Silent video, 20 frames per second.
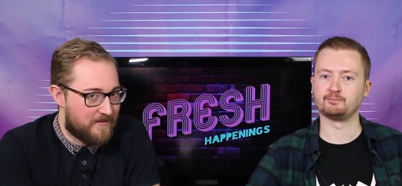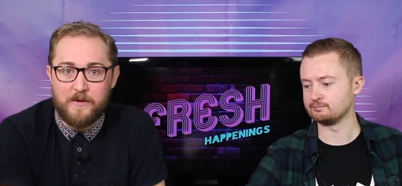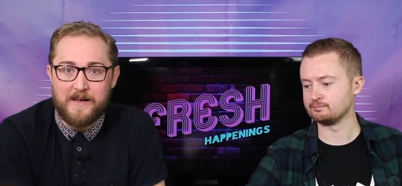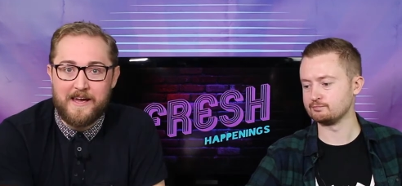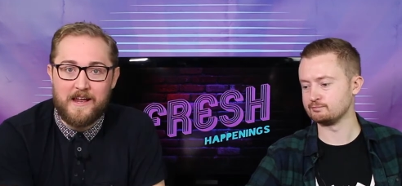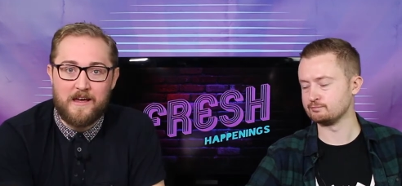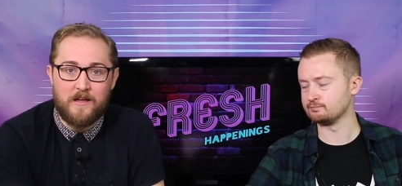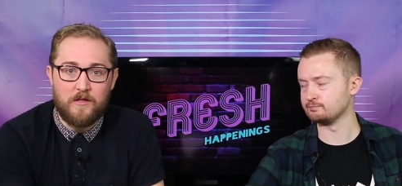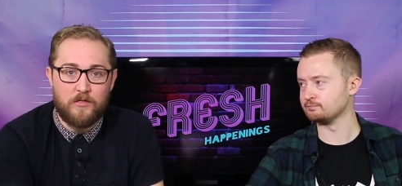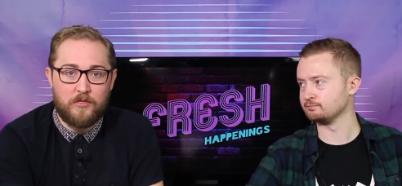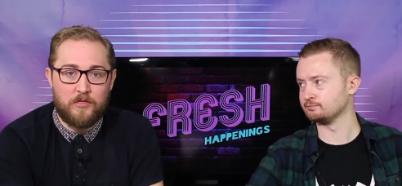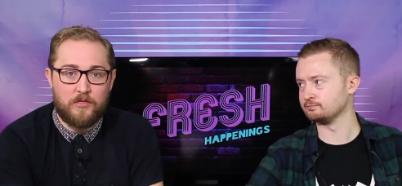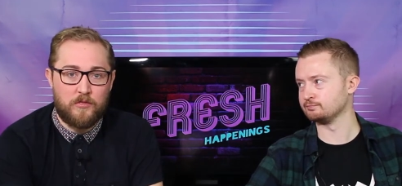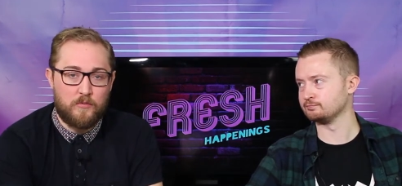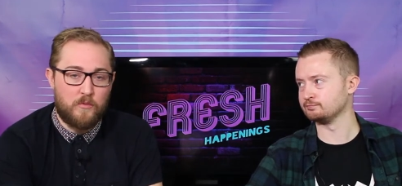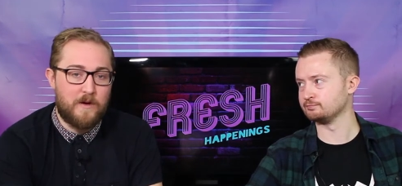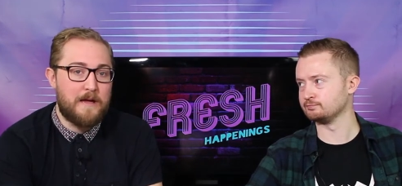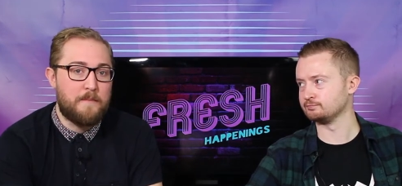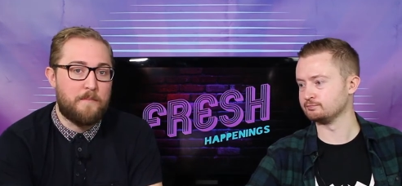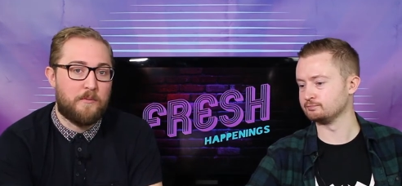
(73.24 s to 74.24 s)
Speaker 1: We get
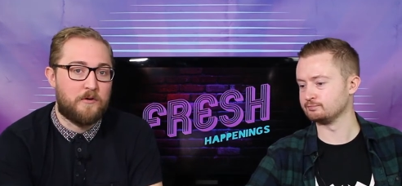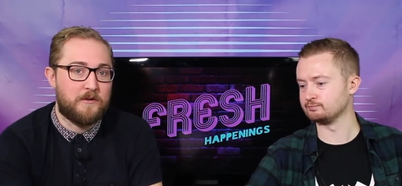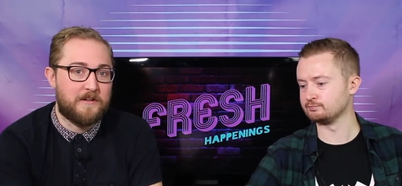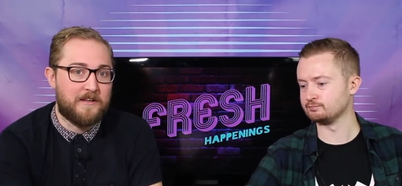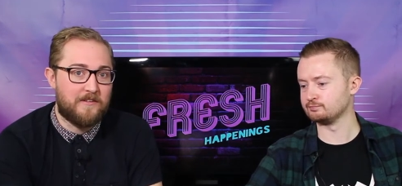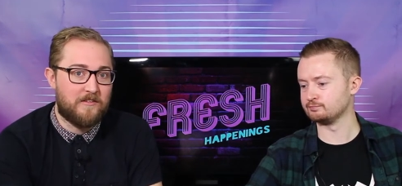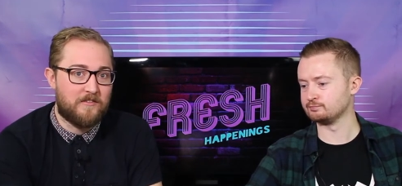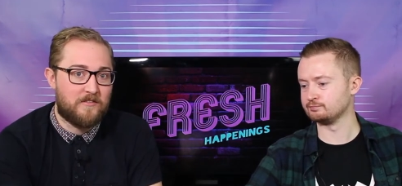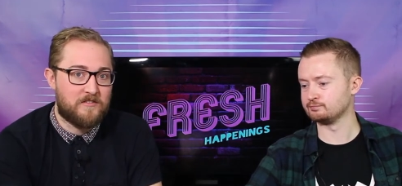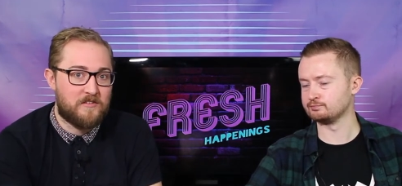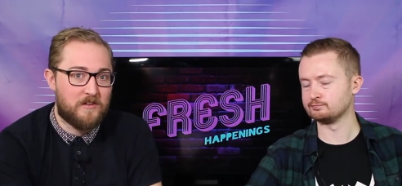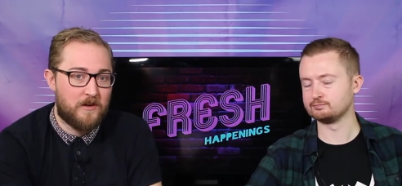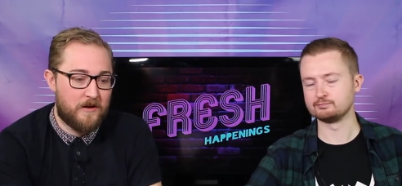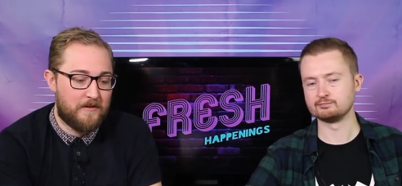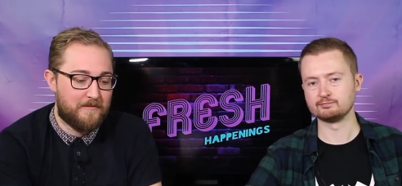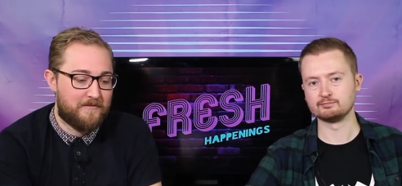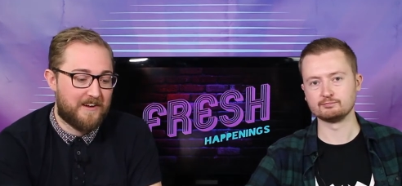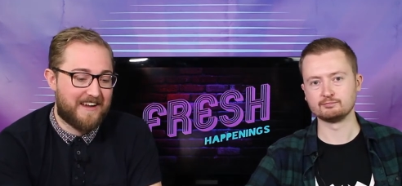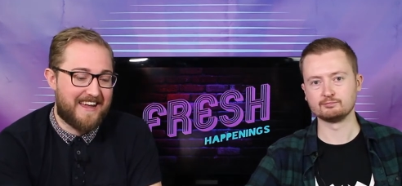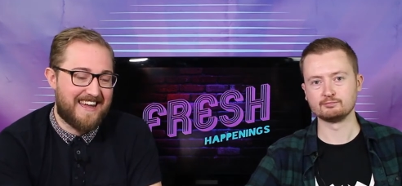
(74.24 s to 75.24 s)
three points
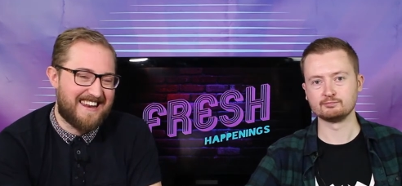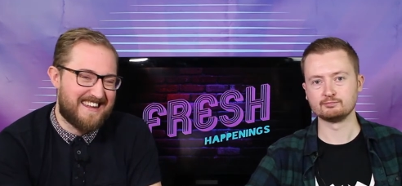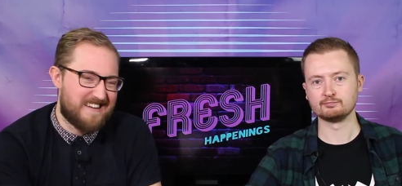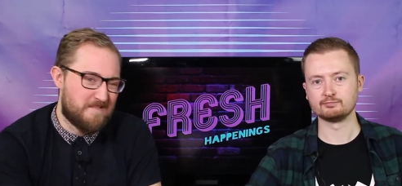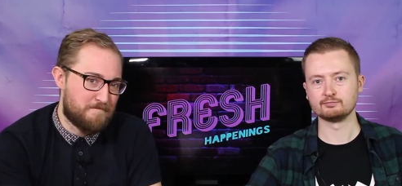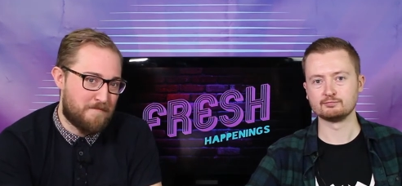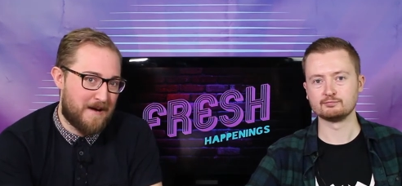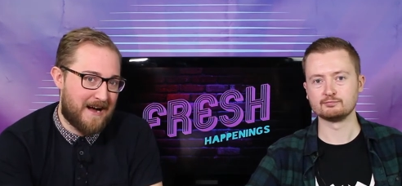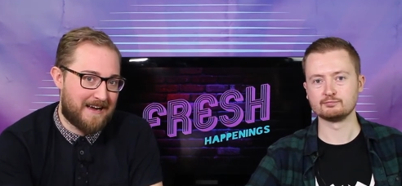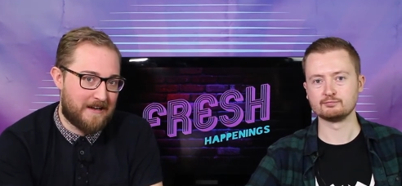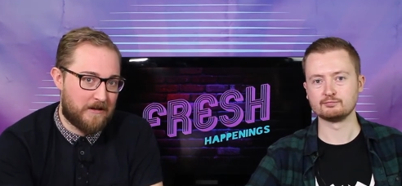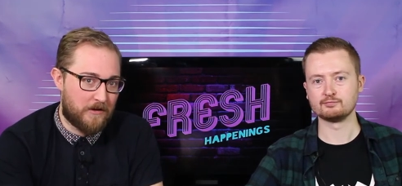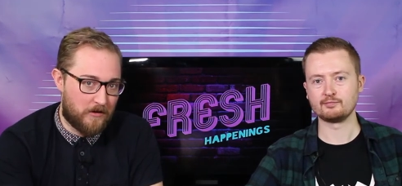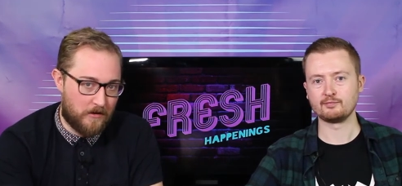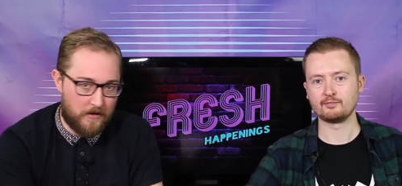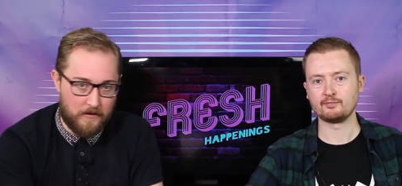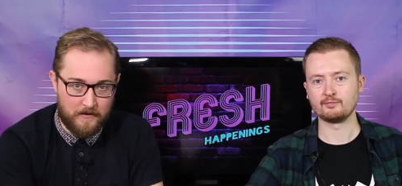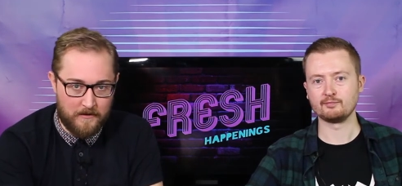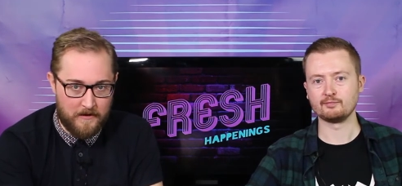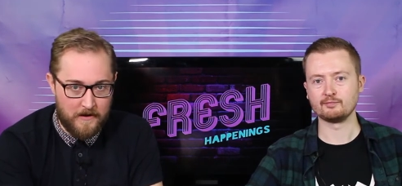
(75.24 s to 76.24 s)
for getting it bang
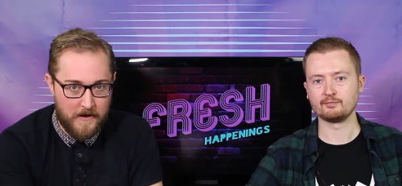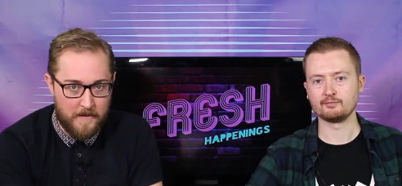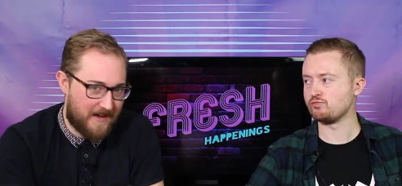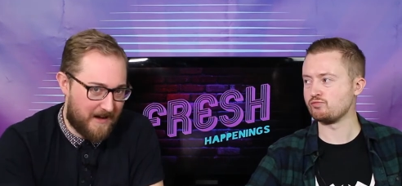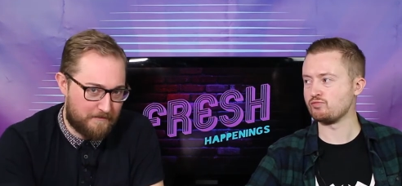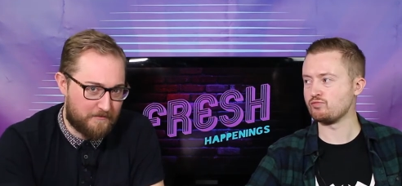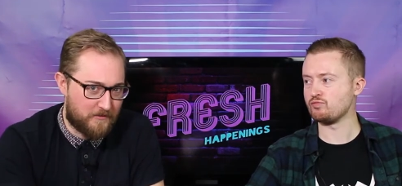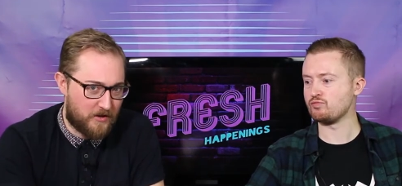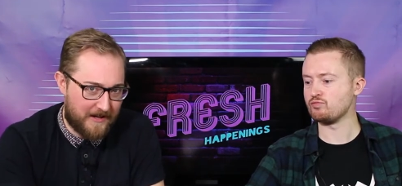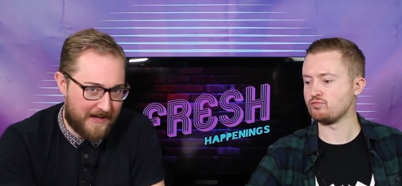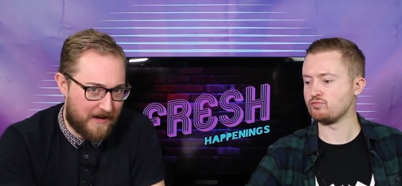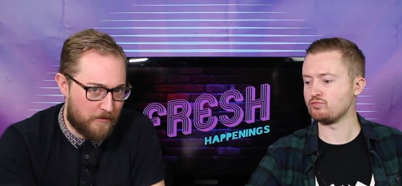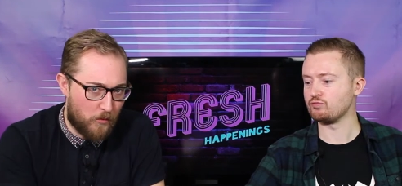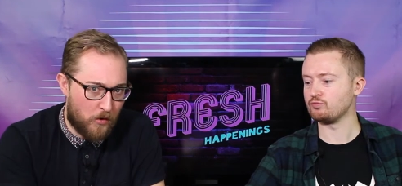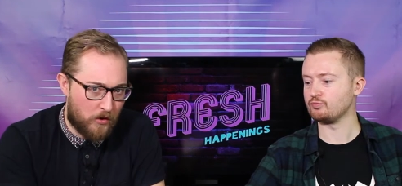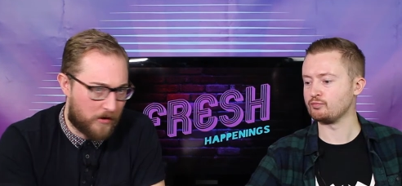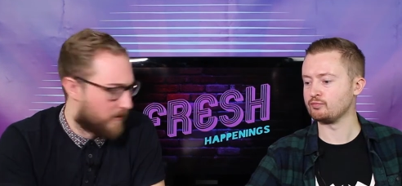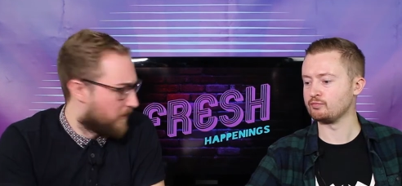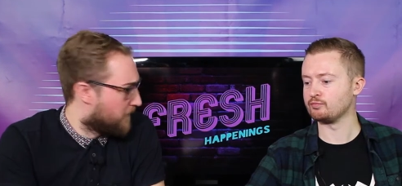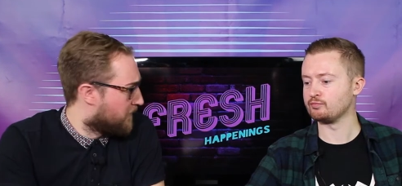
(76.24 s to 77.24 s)
on. I'm gonna get
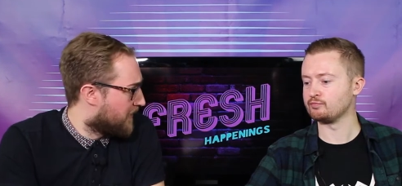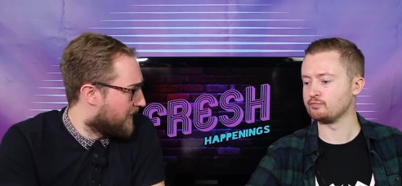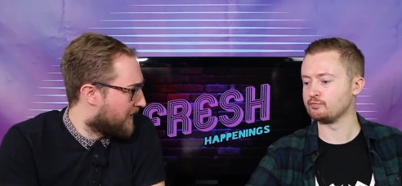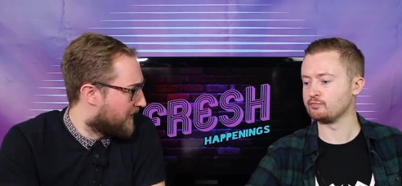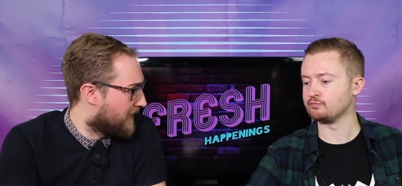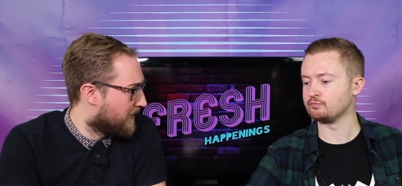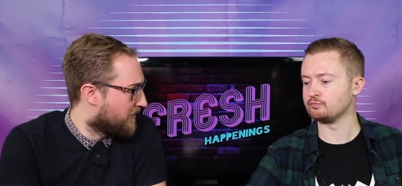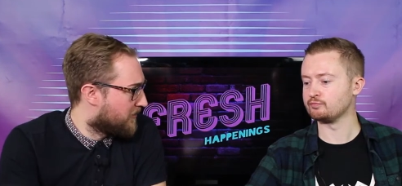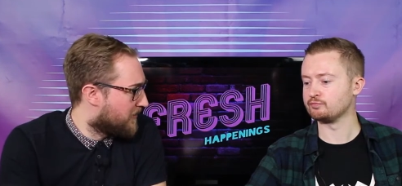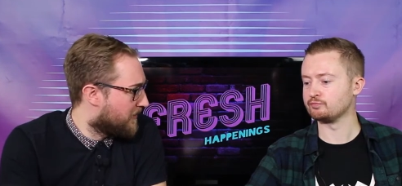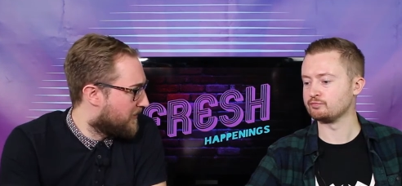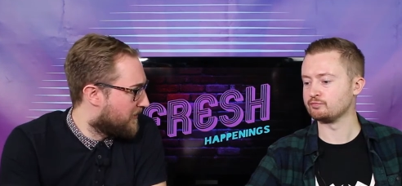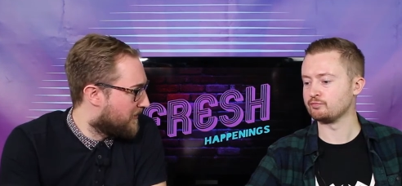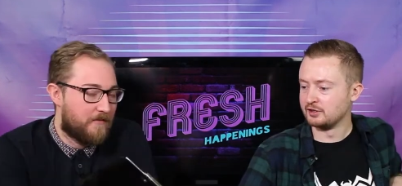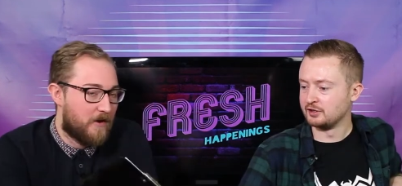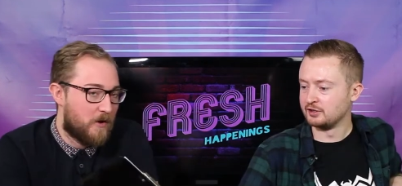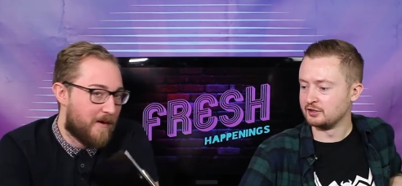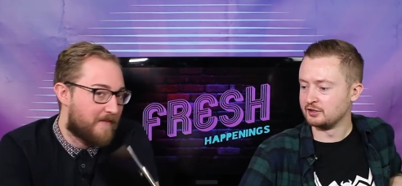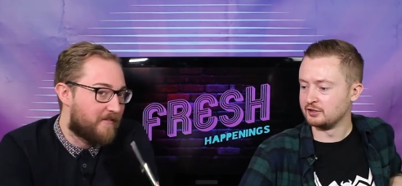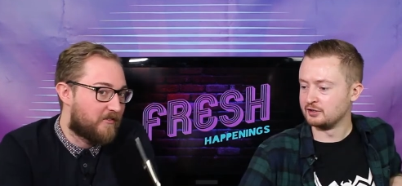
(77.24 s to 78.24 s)
one of them at least.
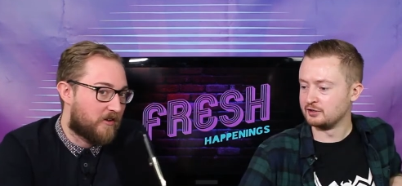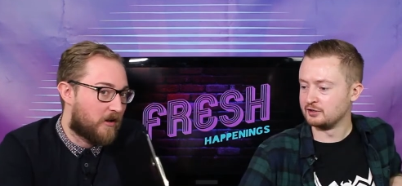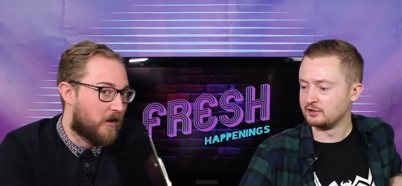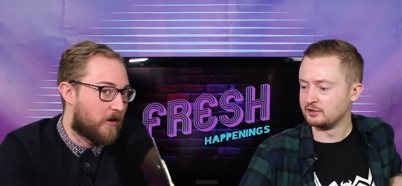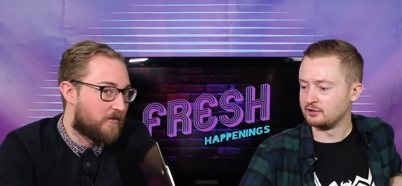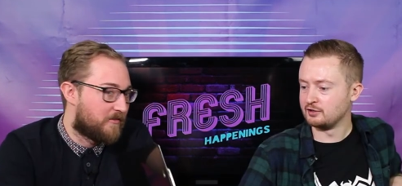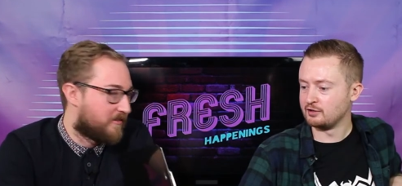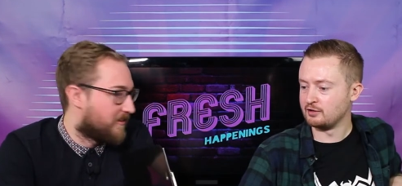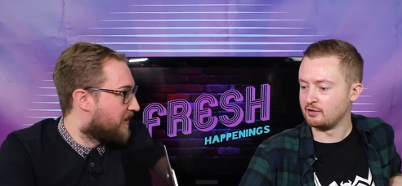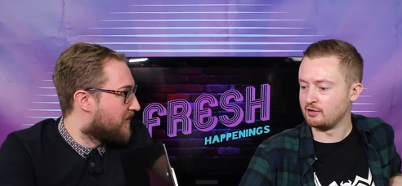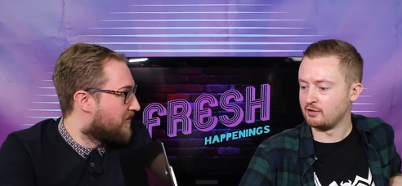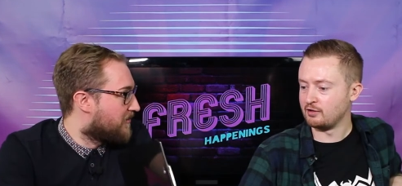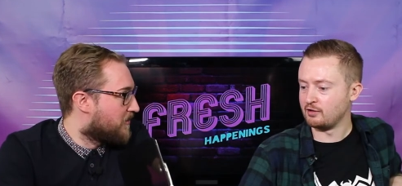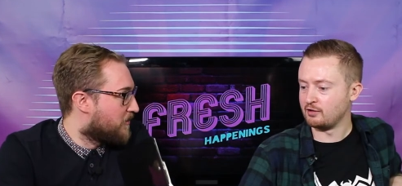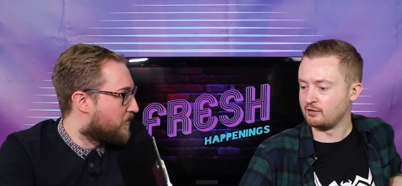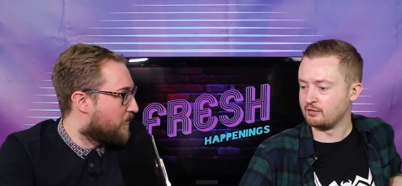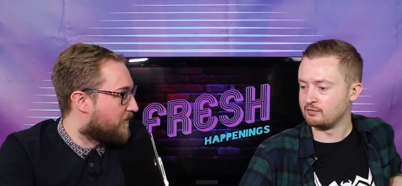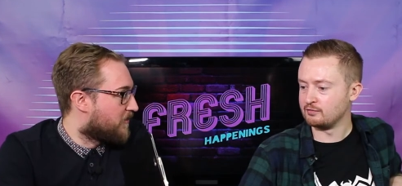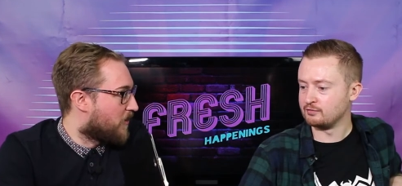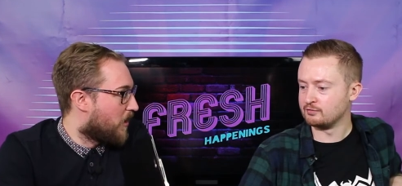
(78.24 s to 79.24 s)
Whoever's closest,
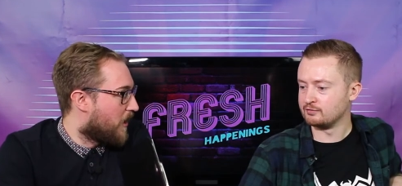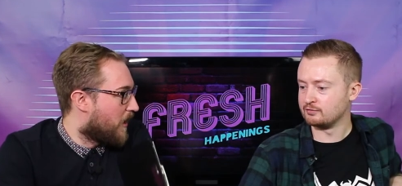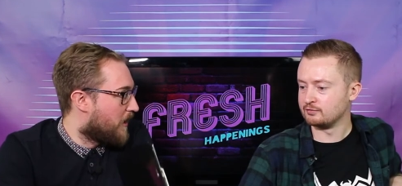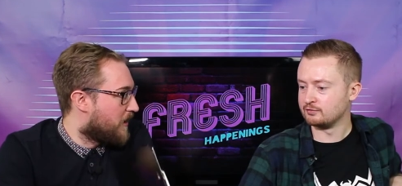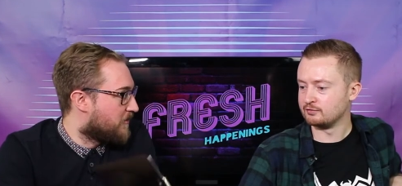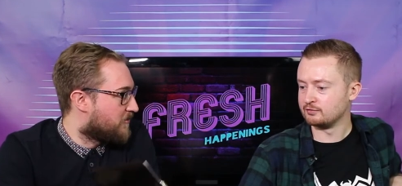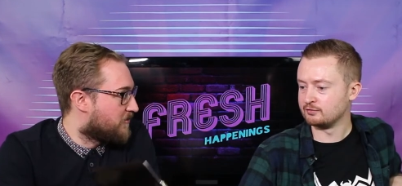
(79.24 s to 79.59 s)
we've got an